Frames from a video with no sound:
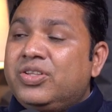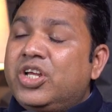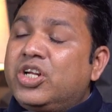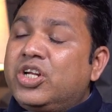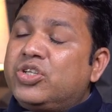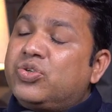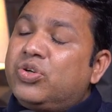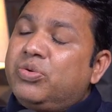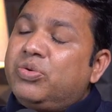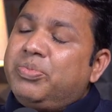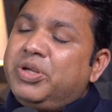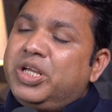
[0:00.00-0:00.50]
There
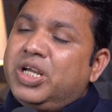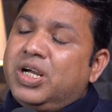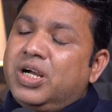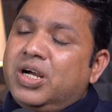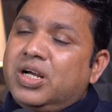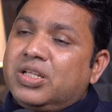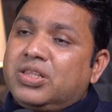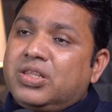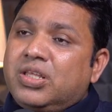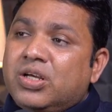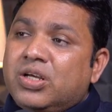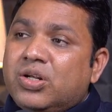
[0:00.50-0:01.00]
should be
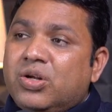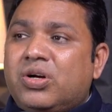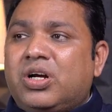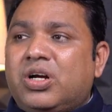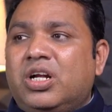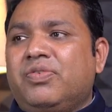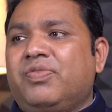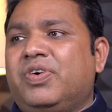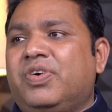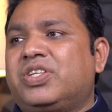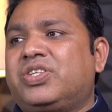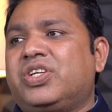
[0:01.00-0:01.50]
a thorough
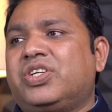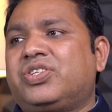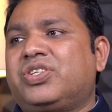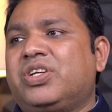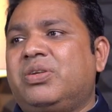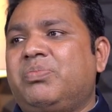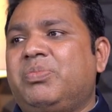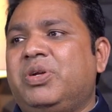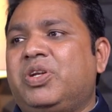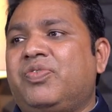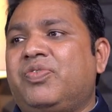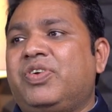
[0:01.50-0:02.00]

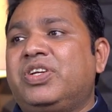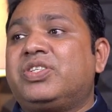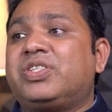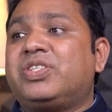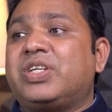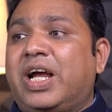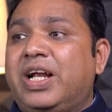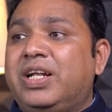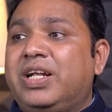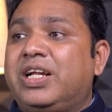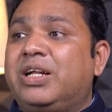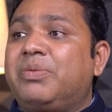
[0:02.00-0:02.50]
conversation between
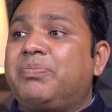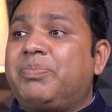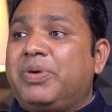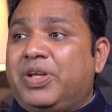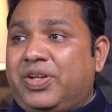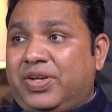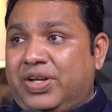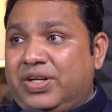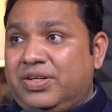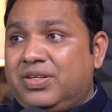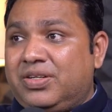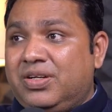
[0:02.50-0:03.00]
child and
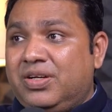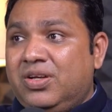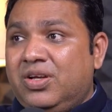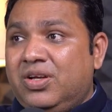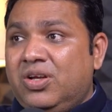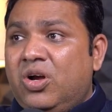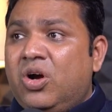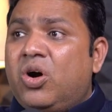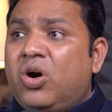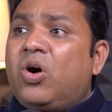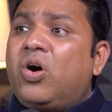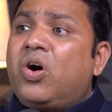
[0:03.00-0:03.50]
parent,
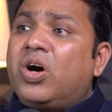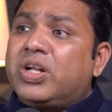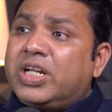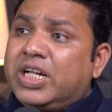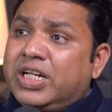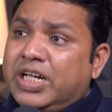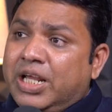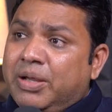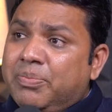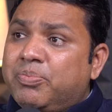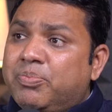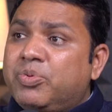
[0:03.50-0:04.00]
or
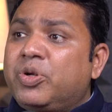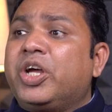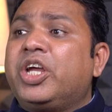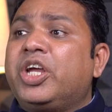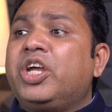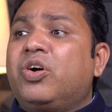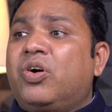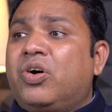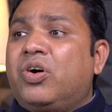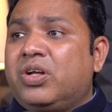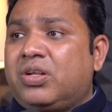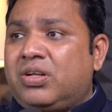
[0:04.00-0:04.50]
an employee
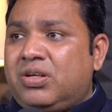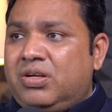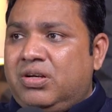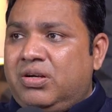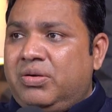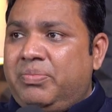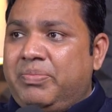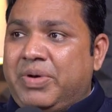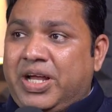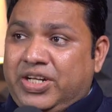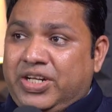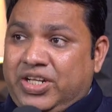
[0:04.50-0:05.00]
or
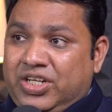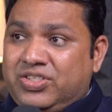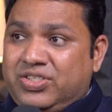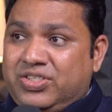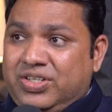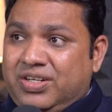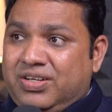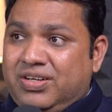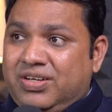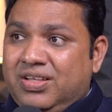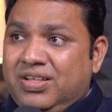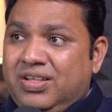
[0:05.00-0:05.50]
a
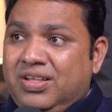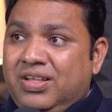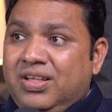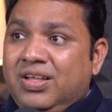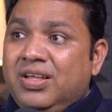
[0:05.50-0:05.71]
manager.